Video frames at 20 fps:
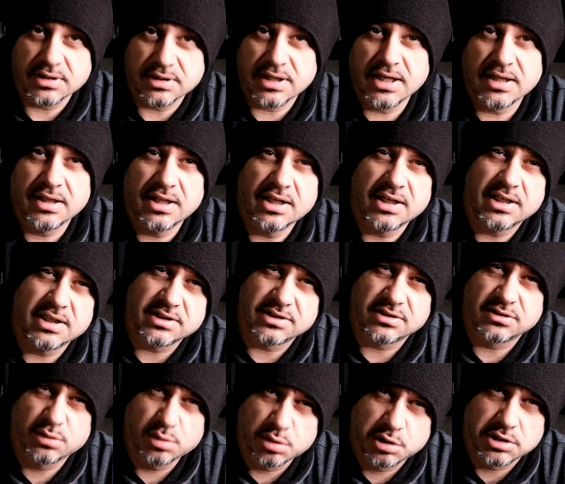I think is
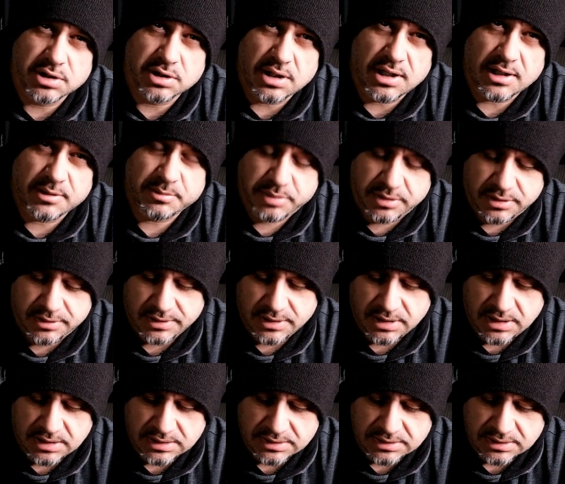too sharp,
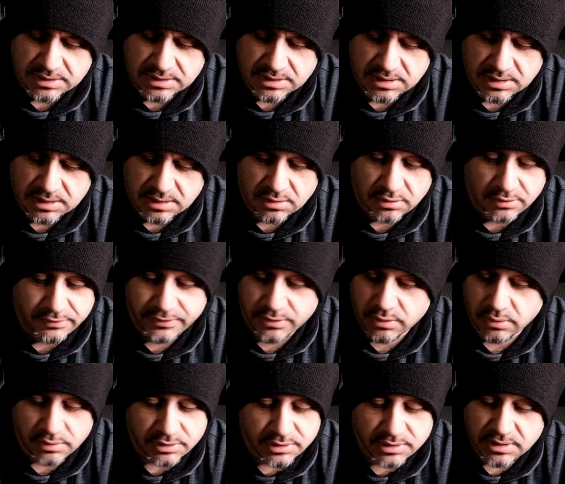and of
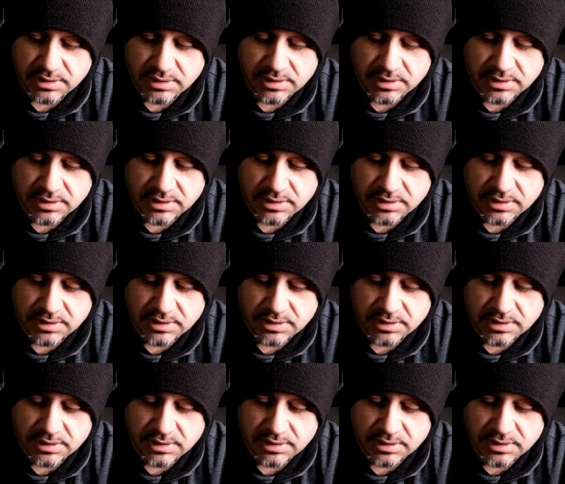course